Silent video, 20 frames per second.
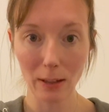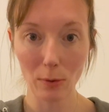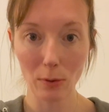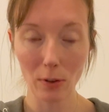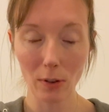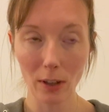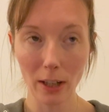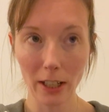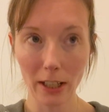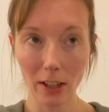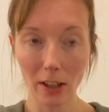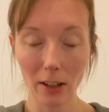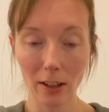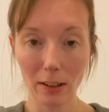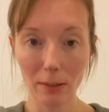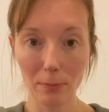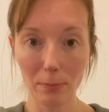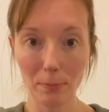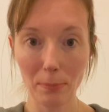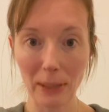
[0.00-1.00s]
or I
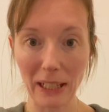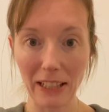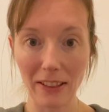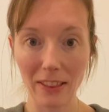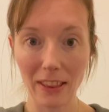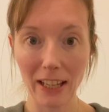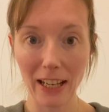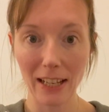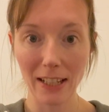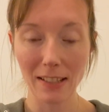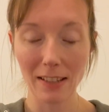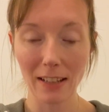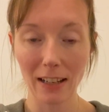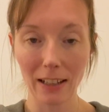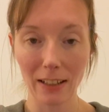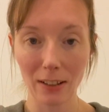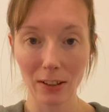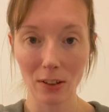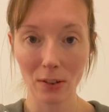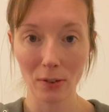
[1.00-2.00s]
can't be this
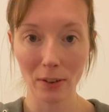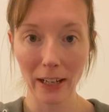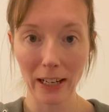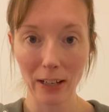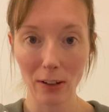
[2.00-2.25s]
angry,